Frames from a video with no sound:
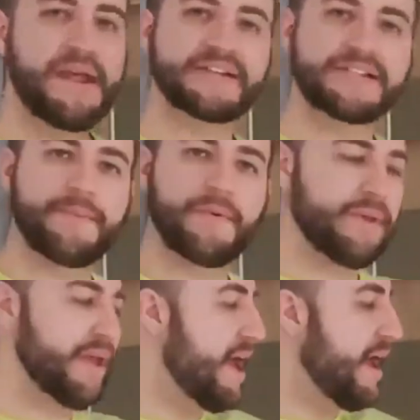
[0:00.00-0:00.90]
Next up,
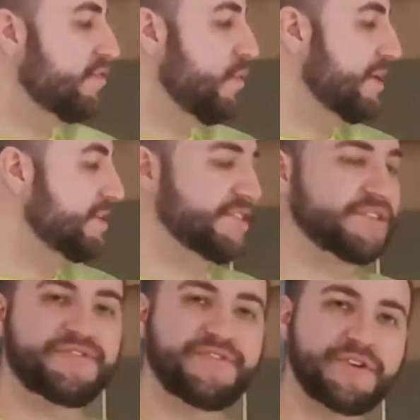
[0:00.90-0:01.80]
we have
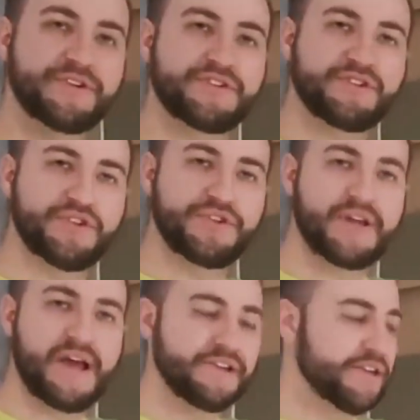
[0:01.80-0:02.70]
Wales's first shirt
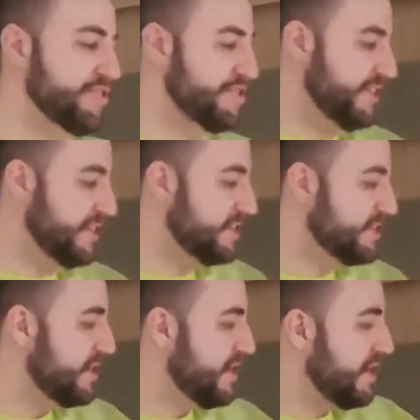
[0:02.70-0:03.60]
under
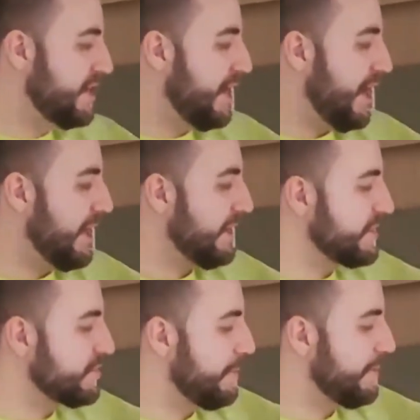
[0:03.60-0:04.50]
Adidas. I like
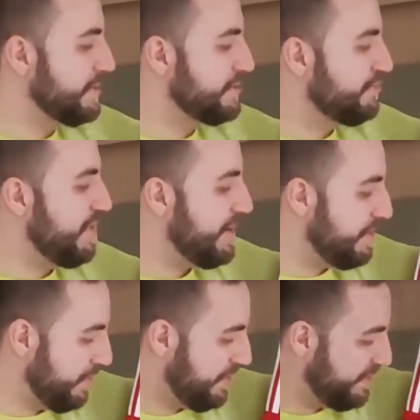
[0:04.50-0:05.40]
this one because it's
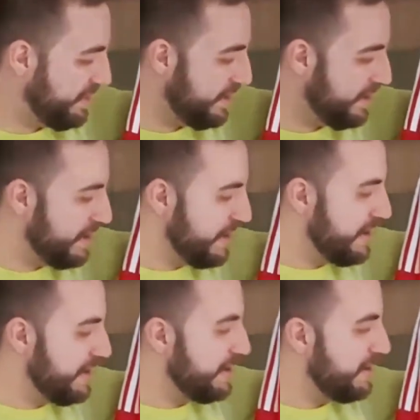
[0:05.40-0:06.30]
red with the
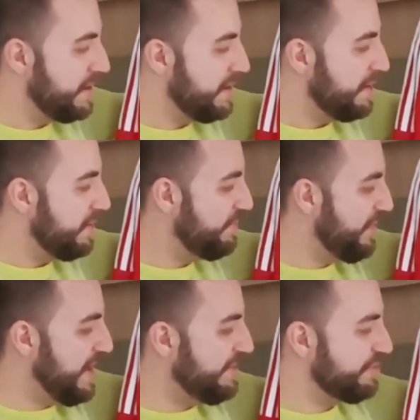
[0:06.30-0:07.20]

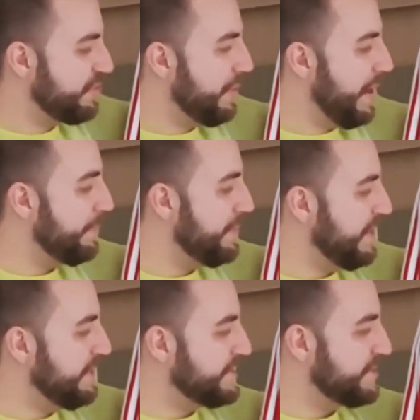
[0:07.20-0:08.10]
fade just going up
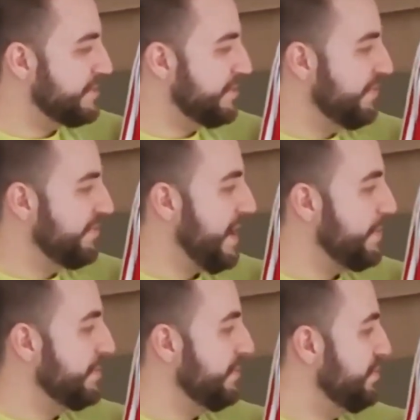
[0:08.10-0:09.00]
each sort of
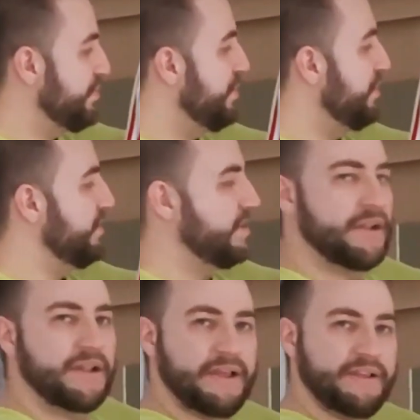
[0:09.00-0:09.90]
segment of the shirt,
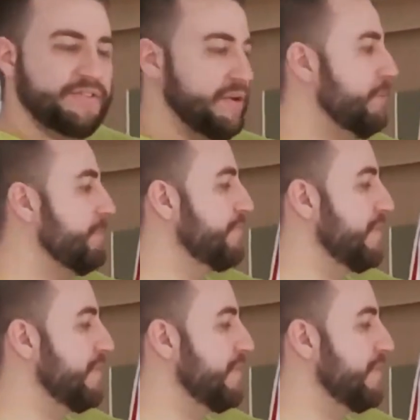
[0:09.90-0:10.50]
like so.